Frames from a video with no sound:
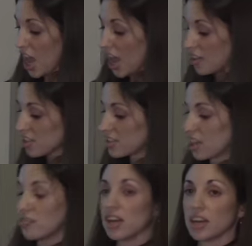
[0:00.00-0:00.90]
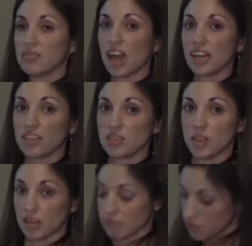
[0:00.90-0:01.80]
And this sounded very inviting to
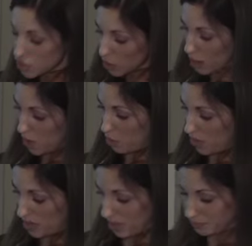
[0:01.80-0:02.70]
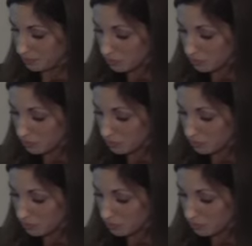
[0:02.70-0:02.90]
me, so I went with it.